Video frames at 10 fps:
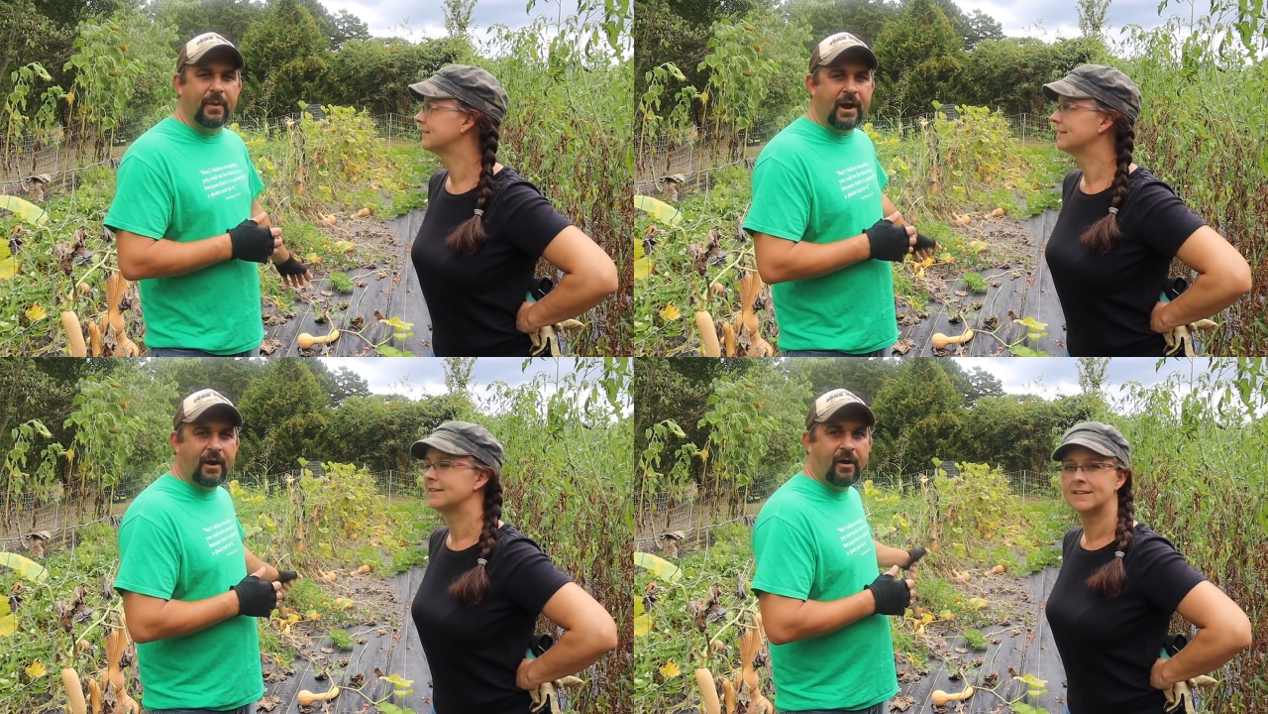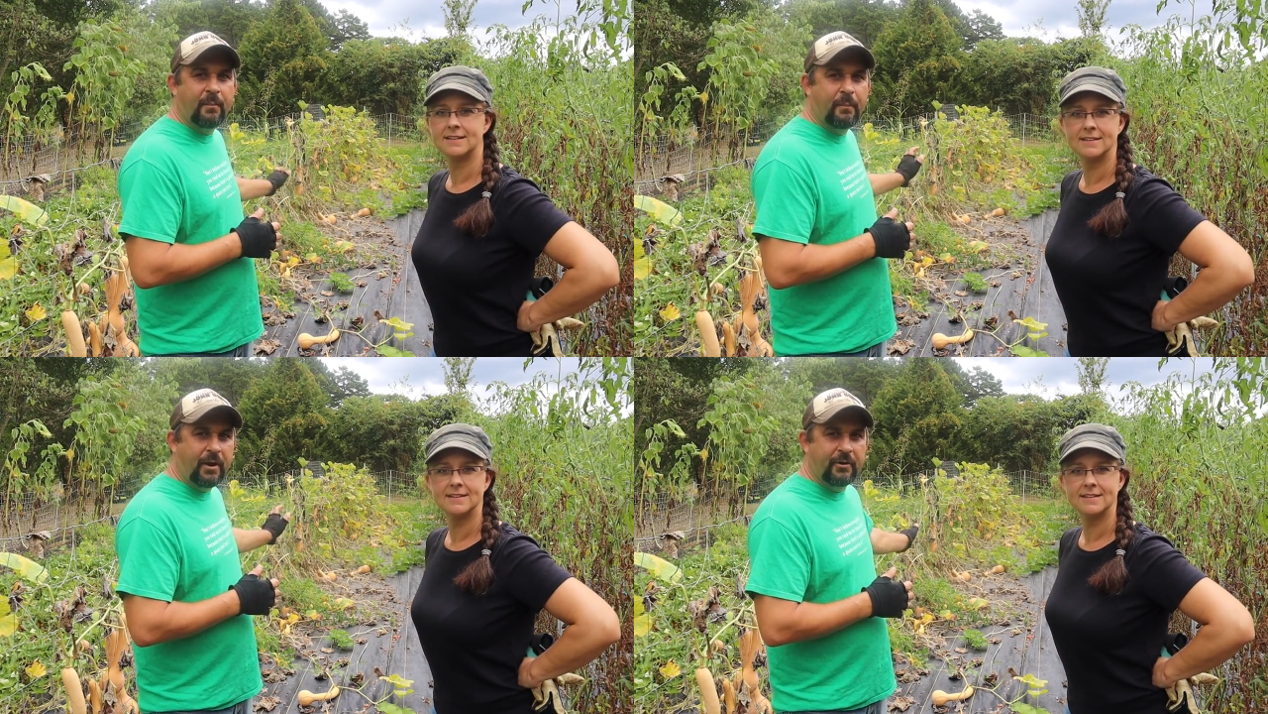Speaker 1: by our
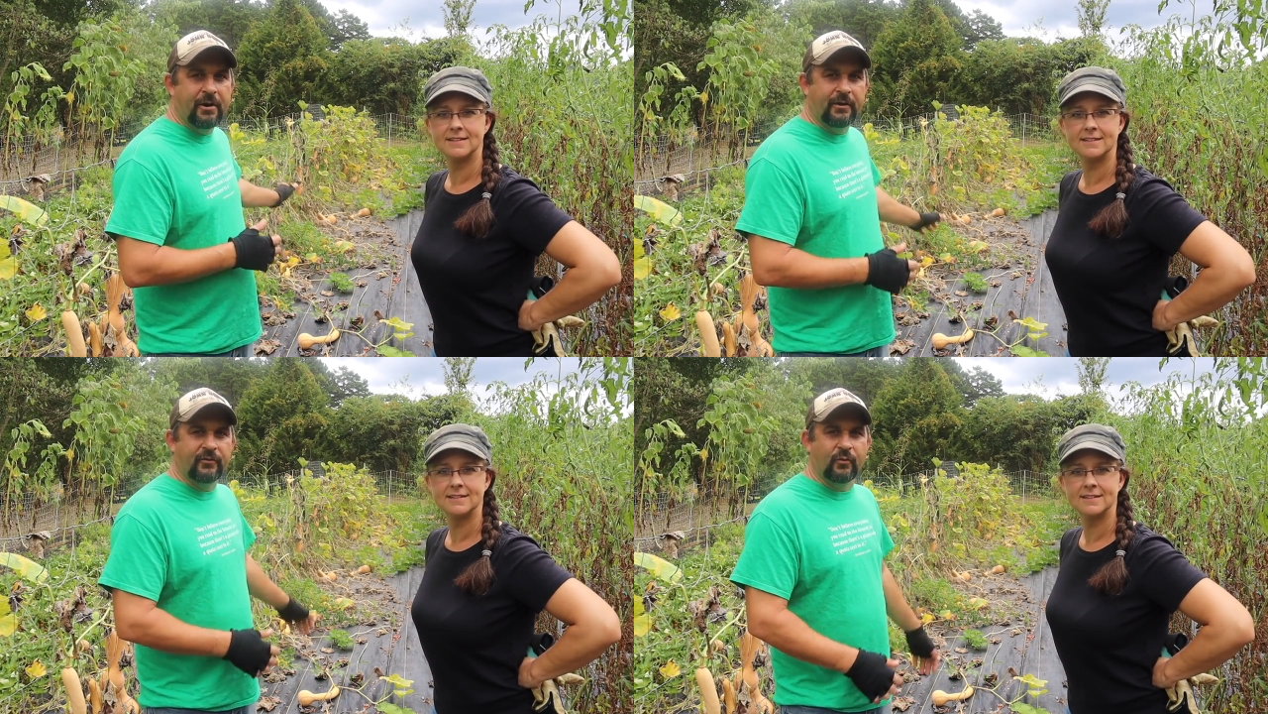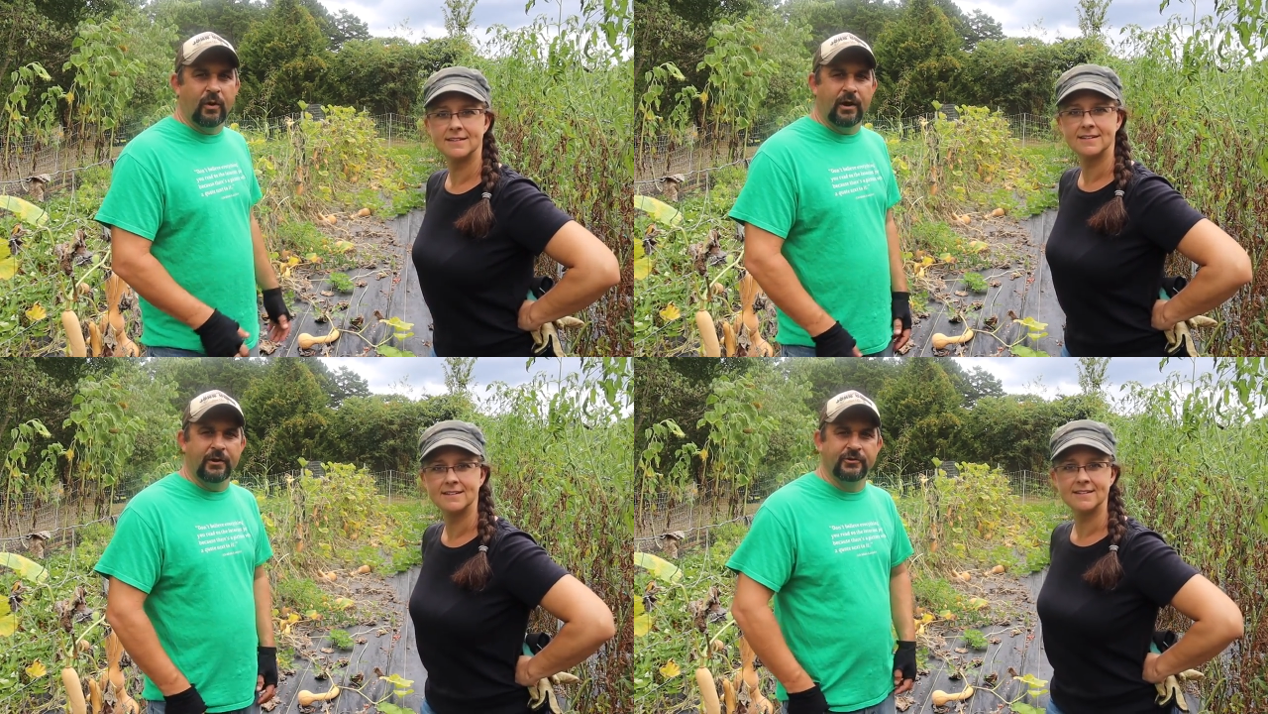butternut
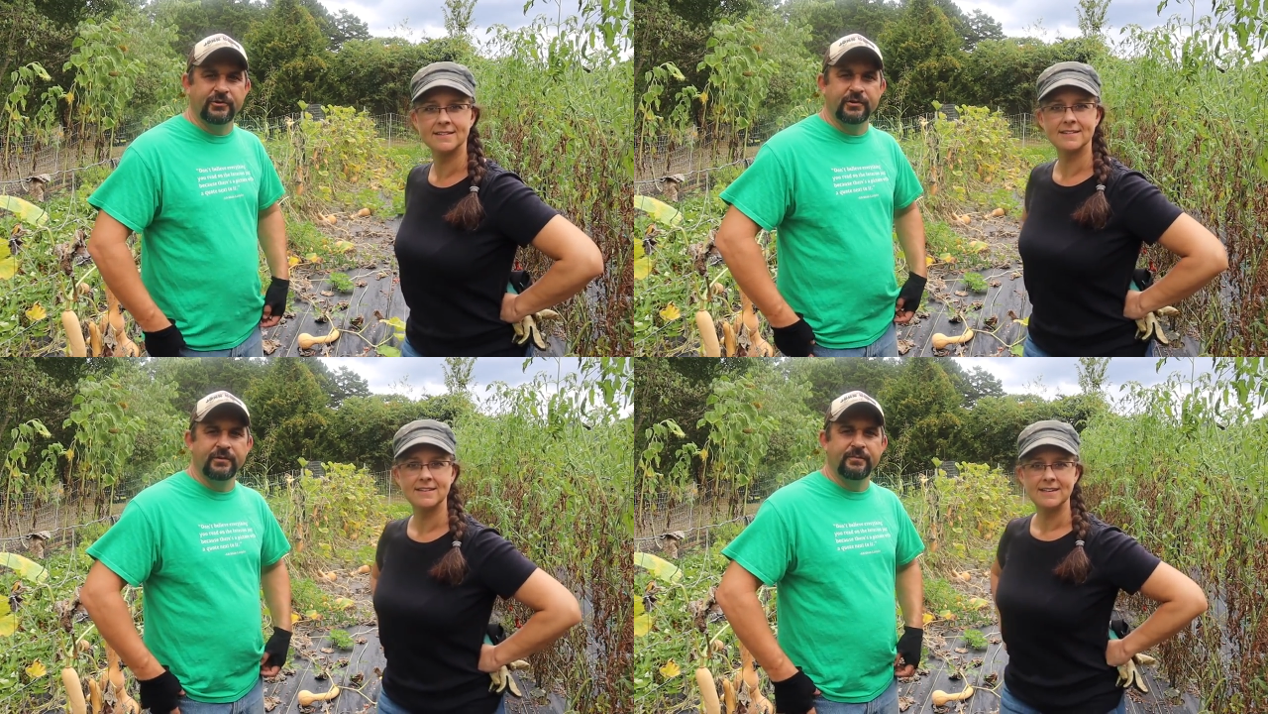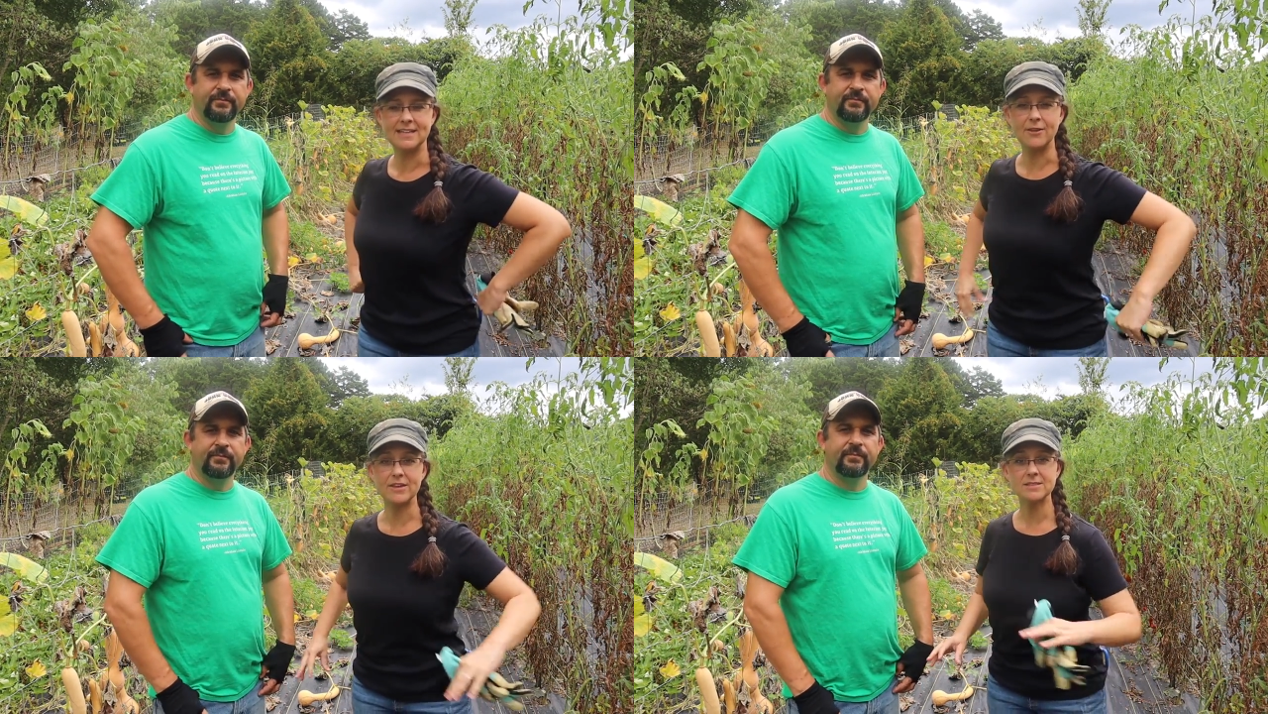squash.
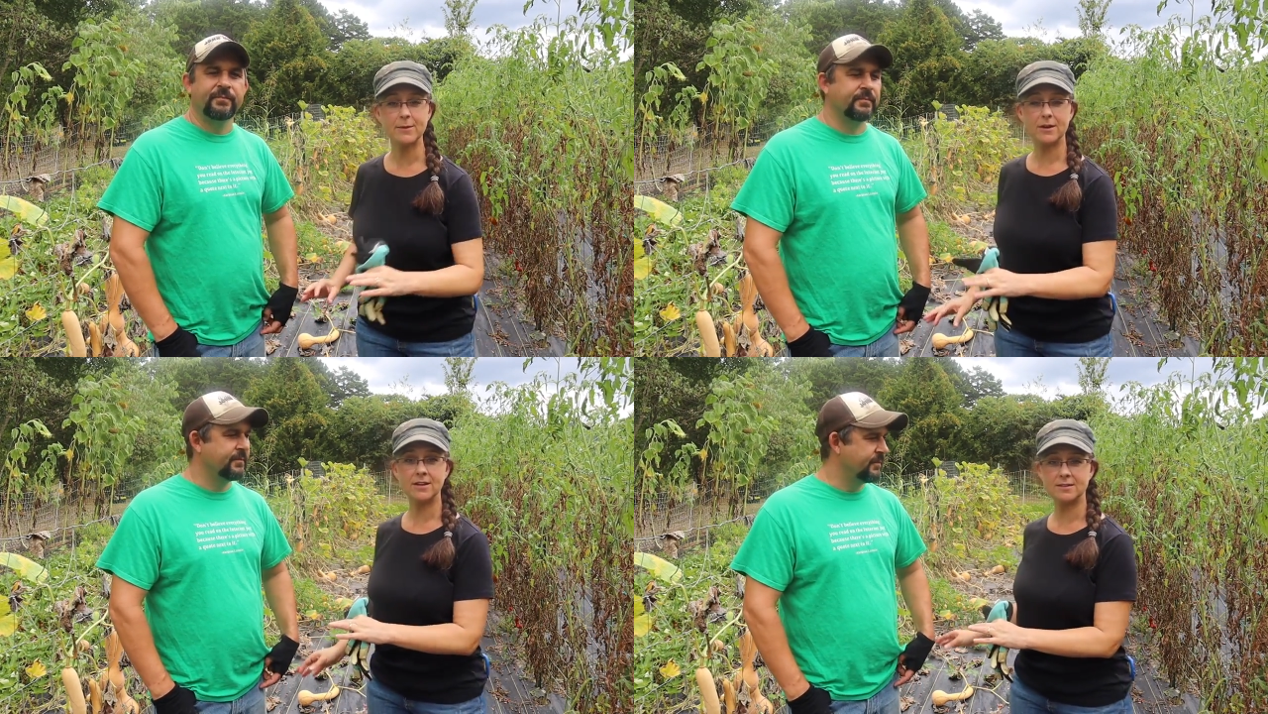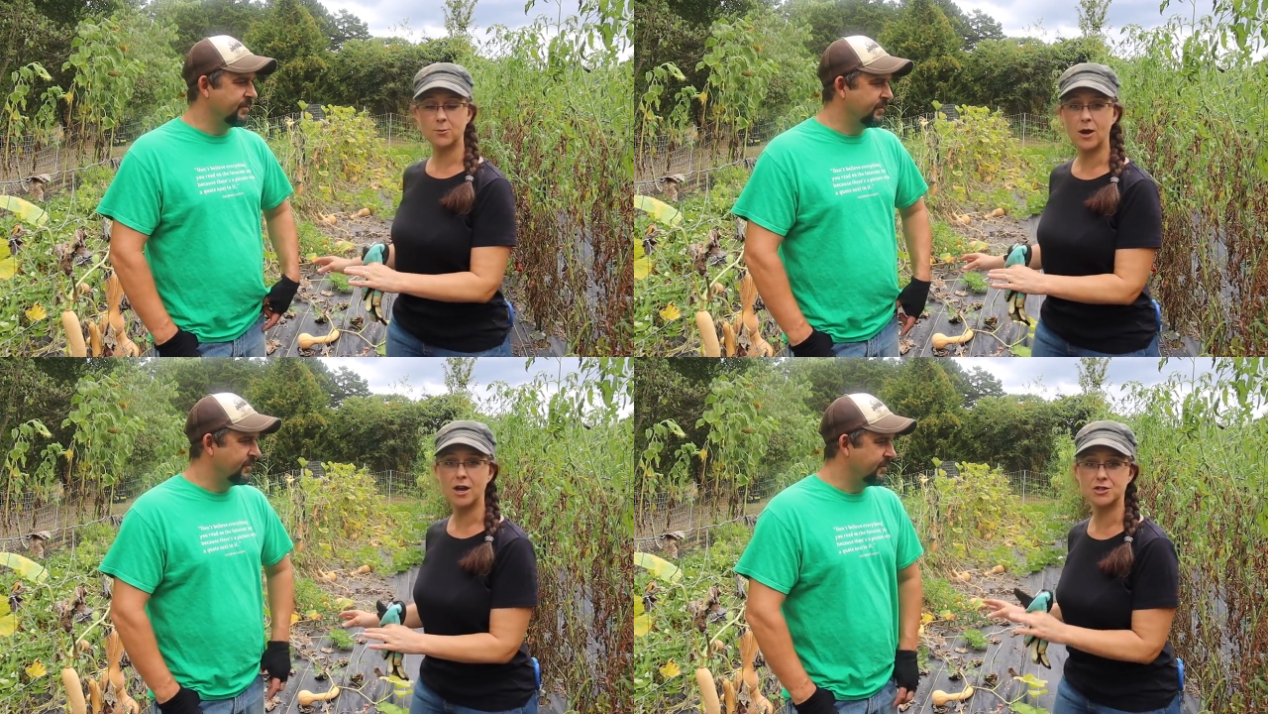
Speaker 2: Now these butternut
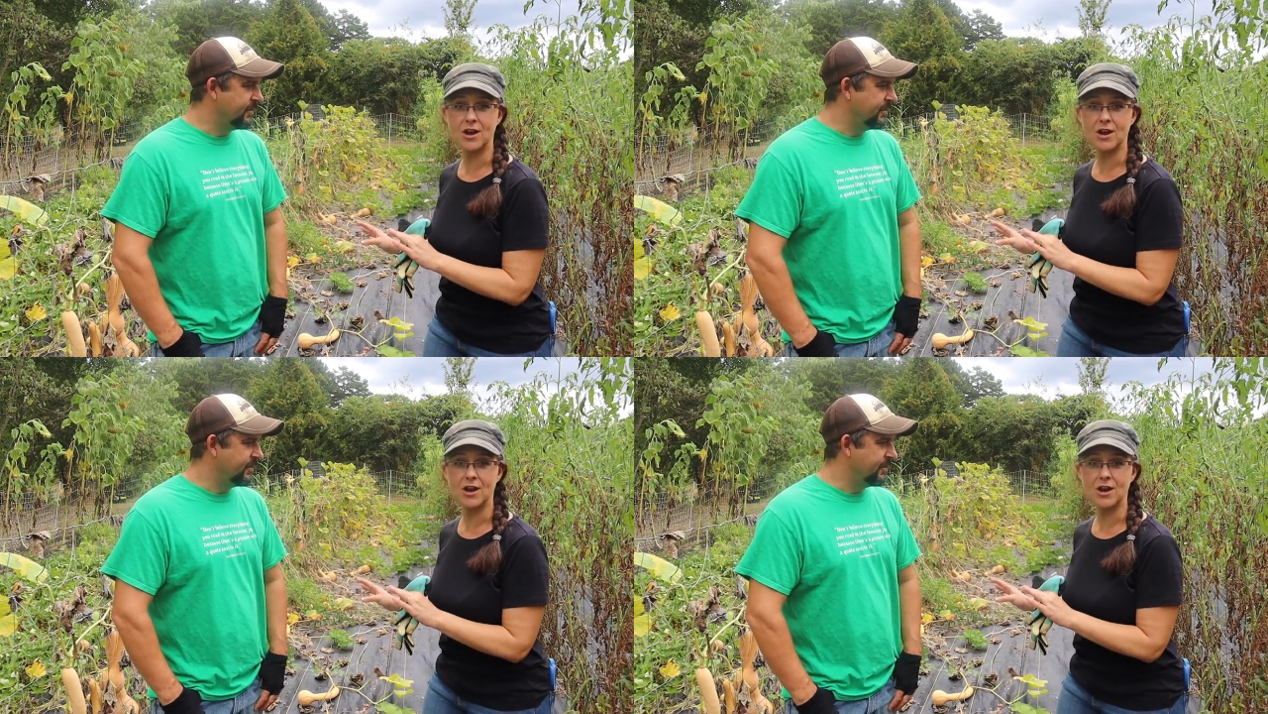squash